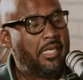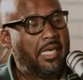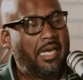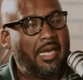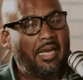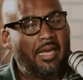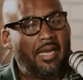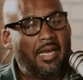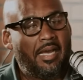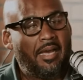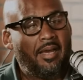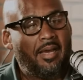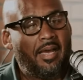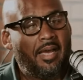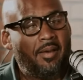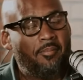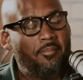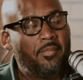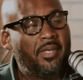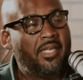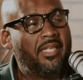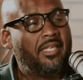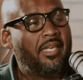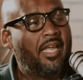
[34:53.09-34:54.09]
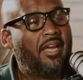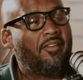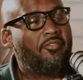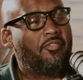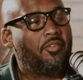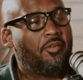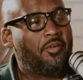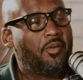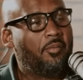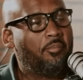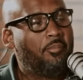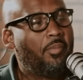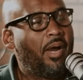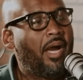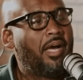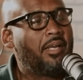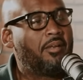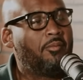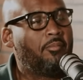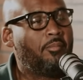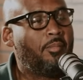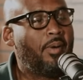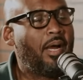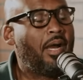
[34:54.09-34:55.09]
I mean that from the
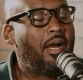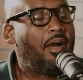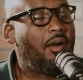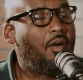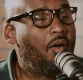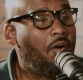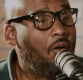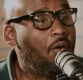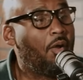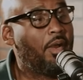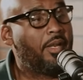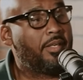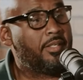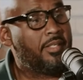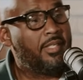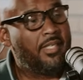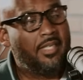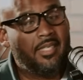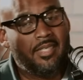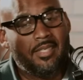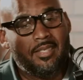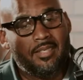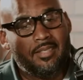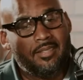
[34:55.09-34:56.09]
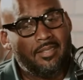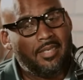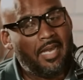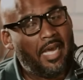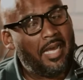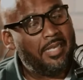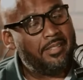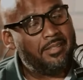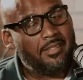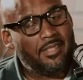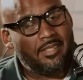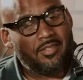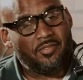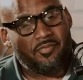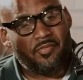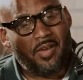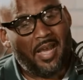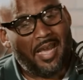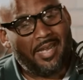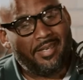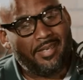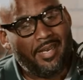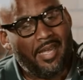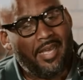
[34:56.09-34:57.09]
bottom of my heart, not just
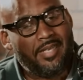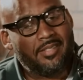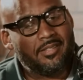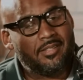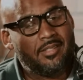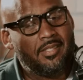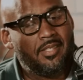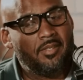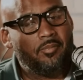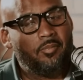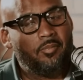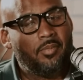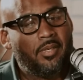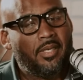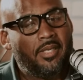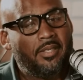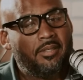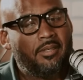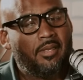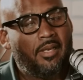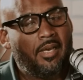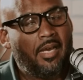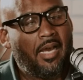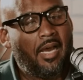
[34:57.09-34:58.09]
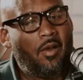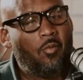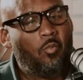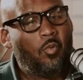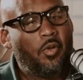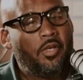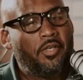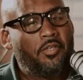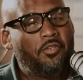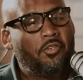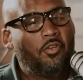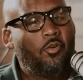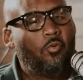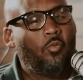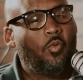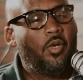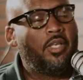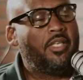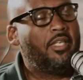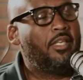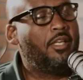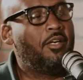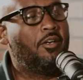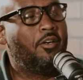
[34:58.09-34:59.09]
financially, but I wouldn't know
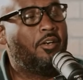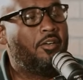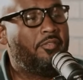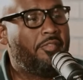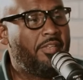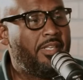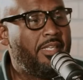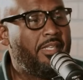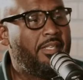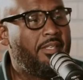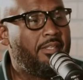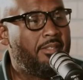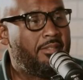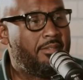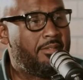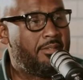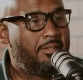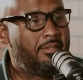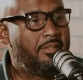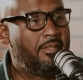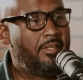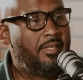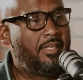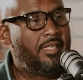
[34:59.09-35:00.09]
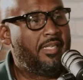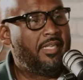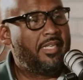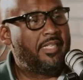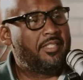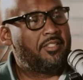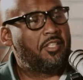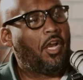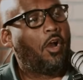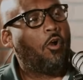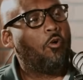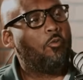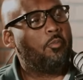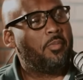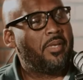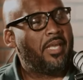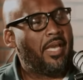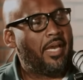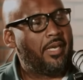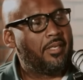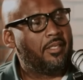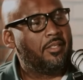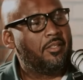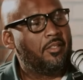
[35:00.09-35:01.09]
what love is. Taught me
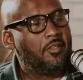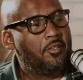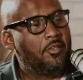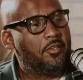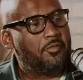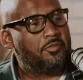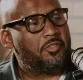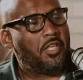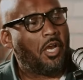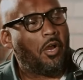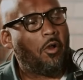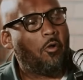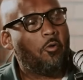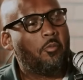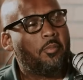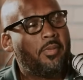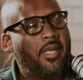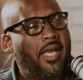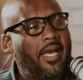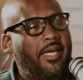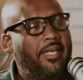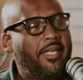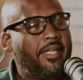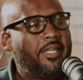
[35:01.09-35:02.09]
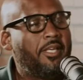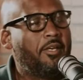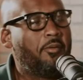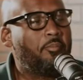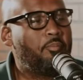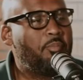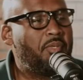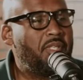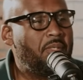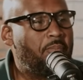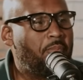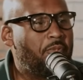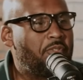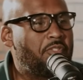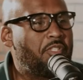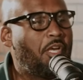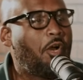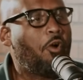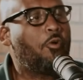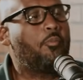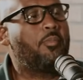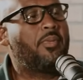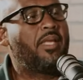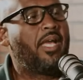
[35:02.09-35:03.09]
how to love, taught me how to help people,
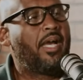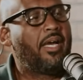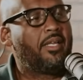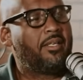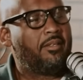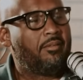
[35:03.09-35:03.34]
taught me how